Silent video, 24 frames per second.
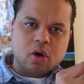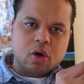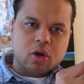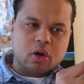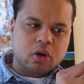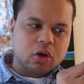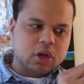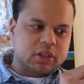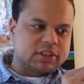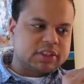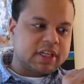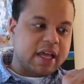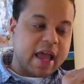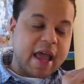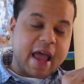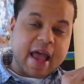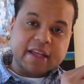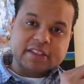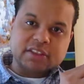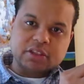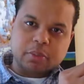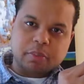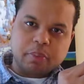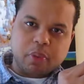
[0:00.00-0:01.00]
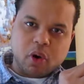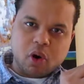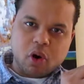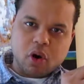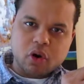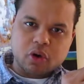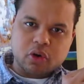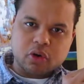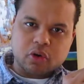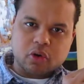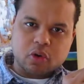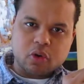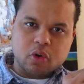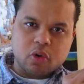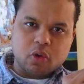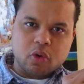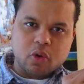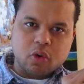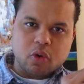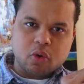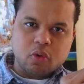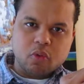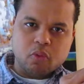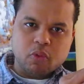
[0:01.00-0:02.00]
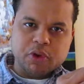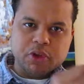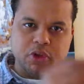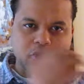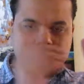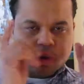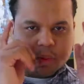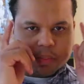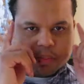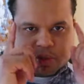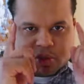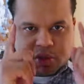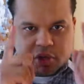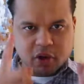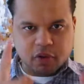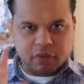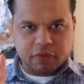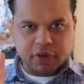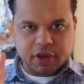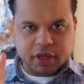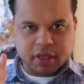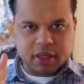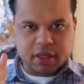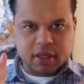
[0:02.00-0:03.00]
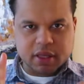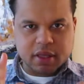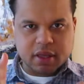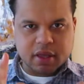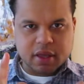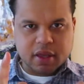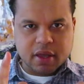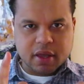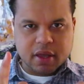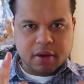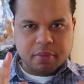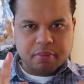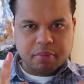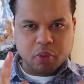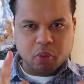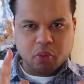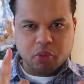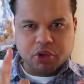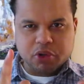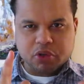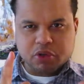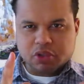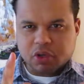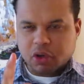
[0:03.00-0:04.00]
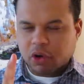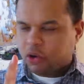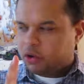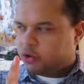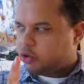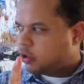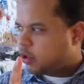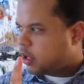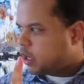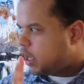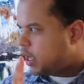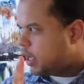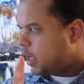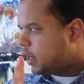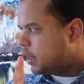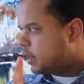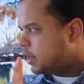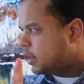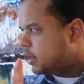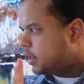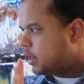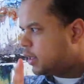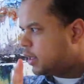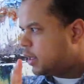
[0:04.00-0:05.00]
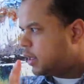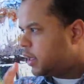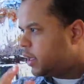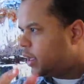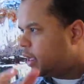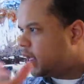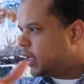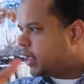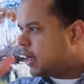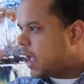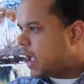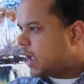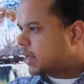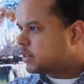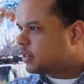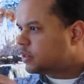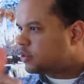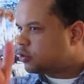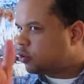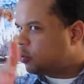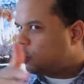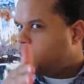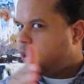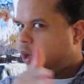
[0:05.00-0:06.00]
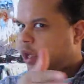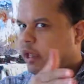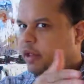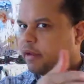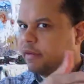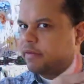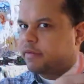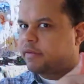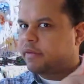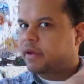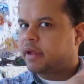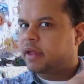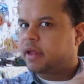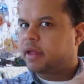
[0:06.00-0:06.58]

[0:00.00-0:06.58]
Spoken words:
looks as a particle when you observe it, but when you turn your head, it acts as a wave.